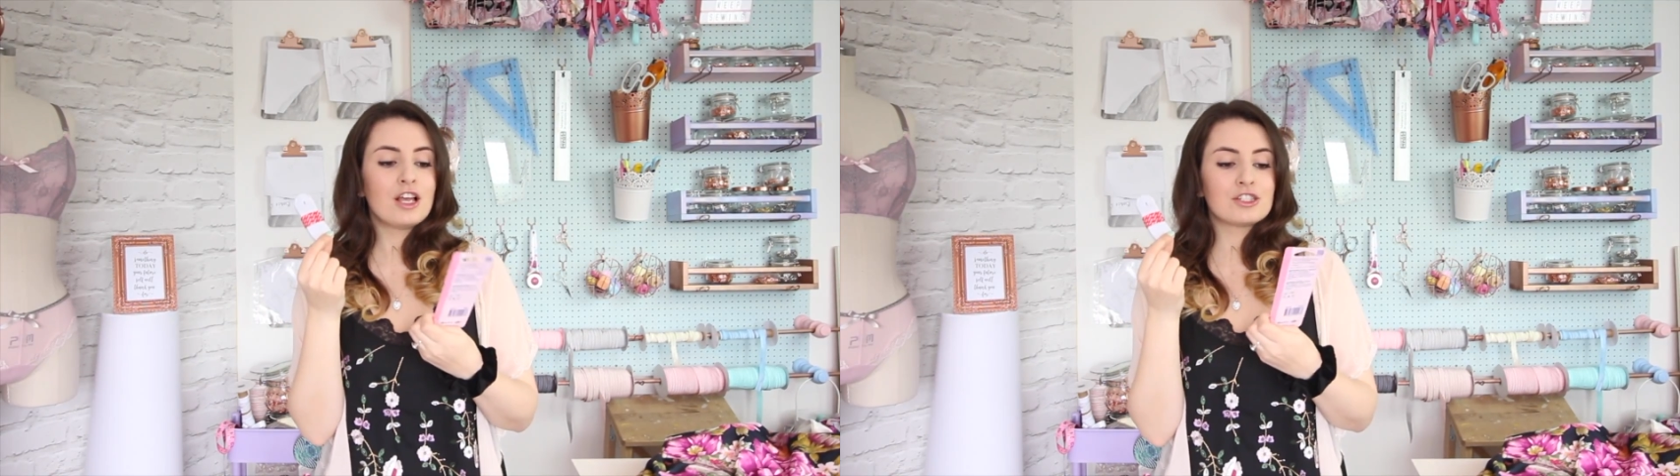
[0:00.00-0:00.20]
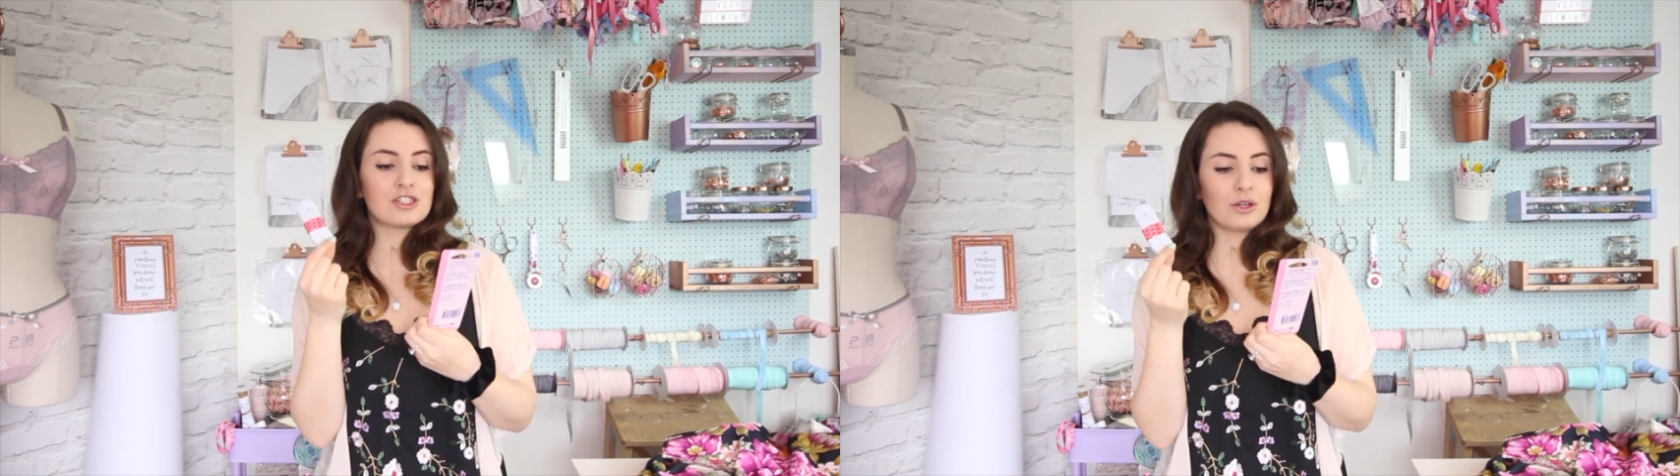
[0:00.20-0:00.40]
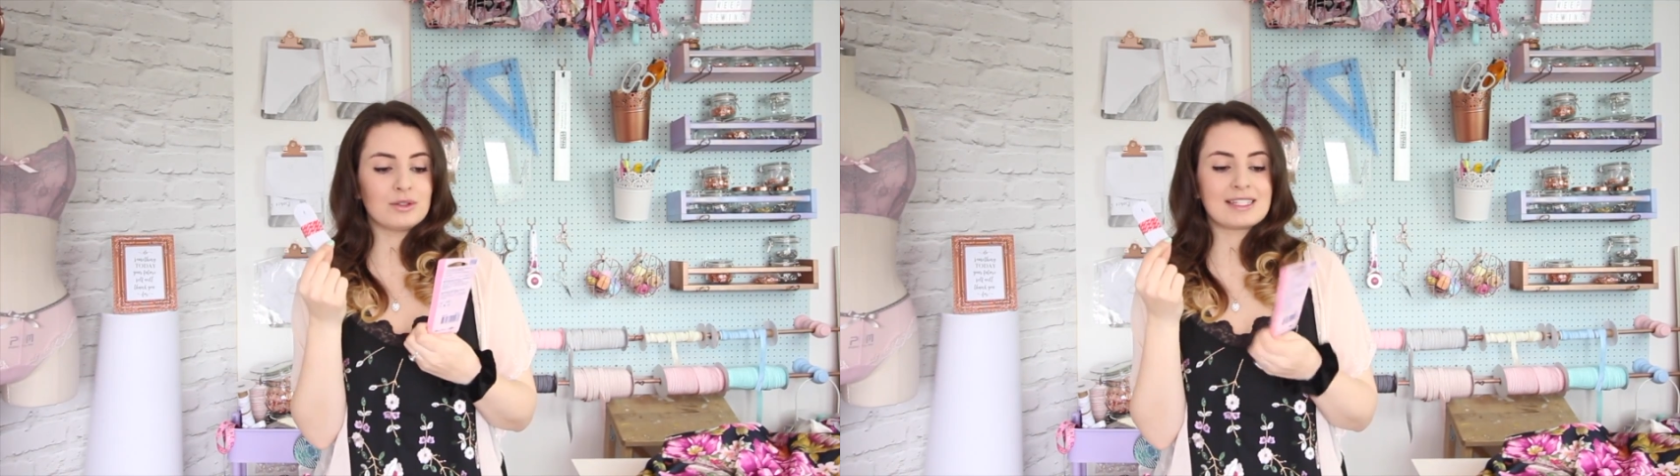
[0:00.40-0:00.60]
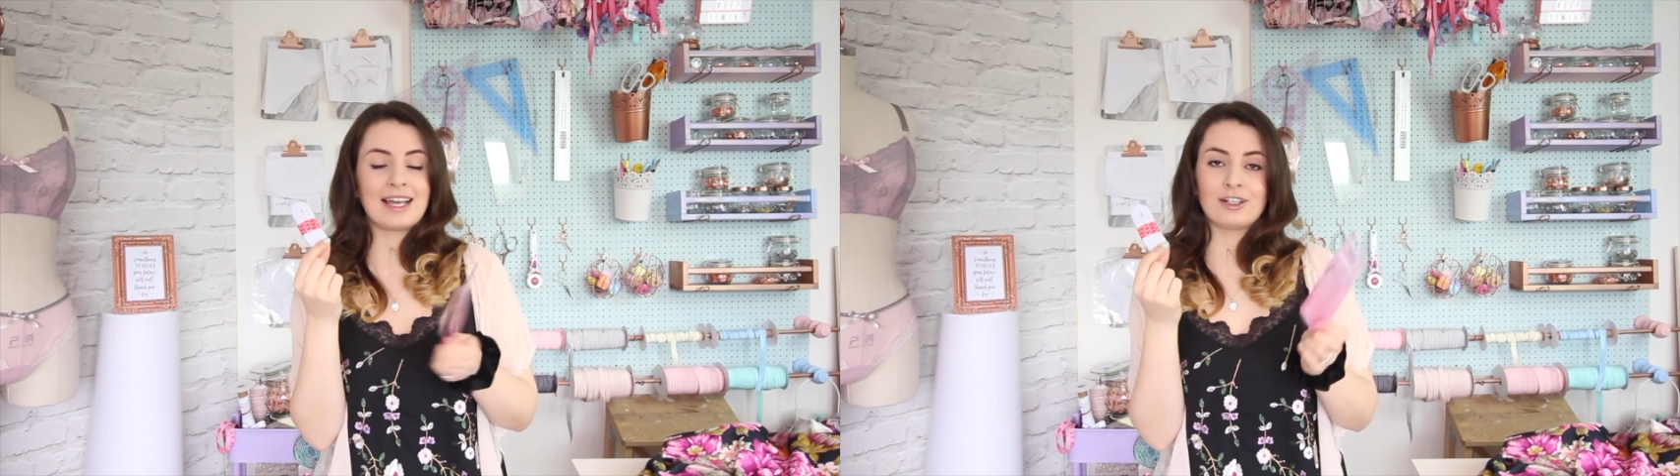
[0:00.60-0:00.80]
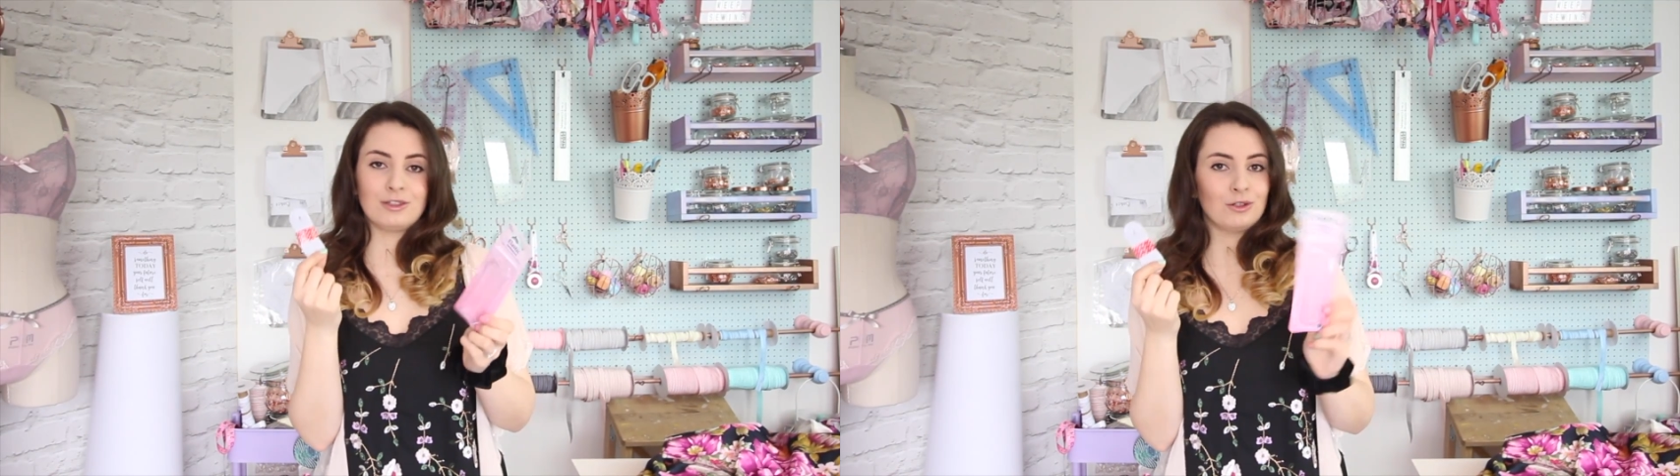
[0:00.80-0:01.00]
salt
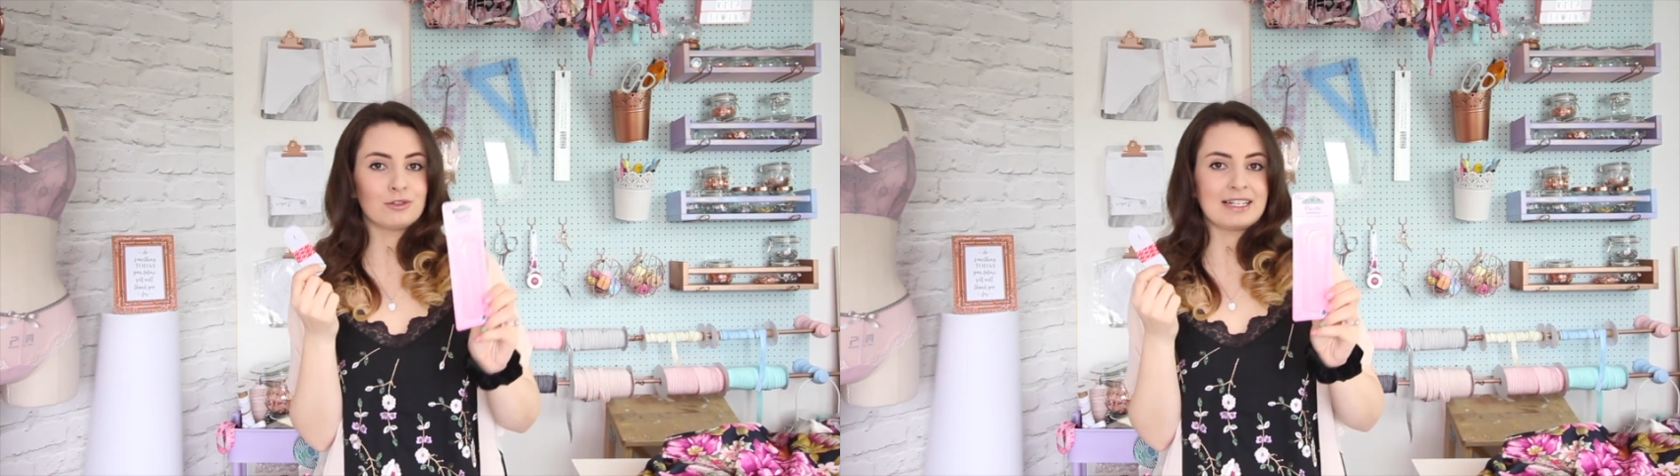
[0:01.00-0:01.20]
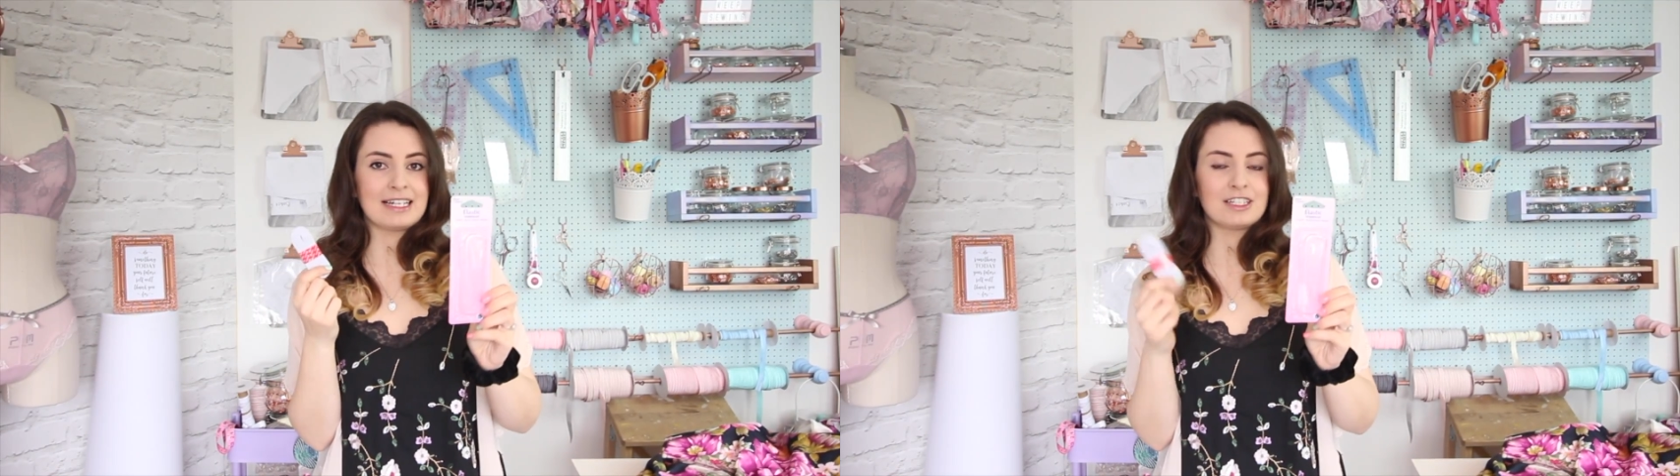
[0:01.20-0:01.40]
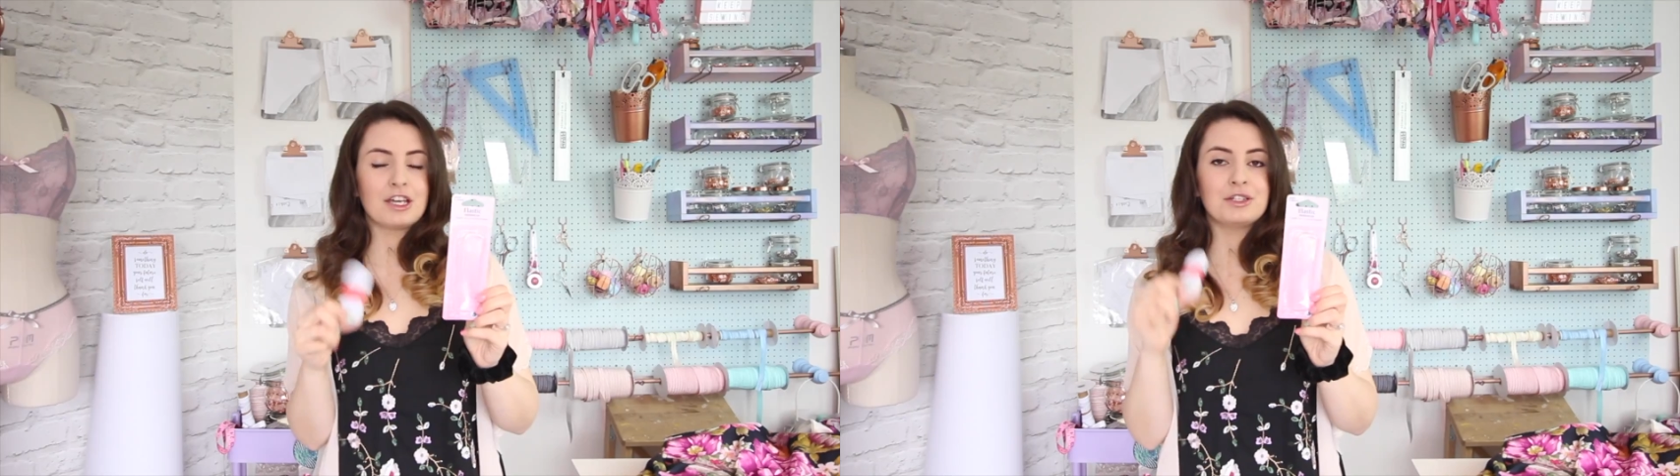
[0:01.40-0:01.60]
and chlorine.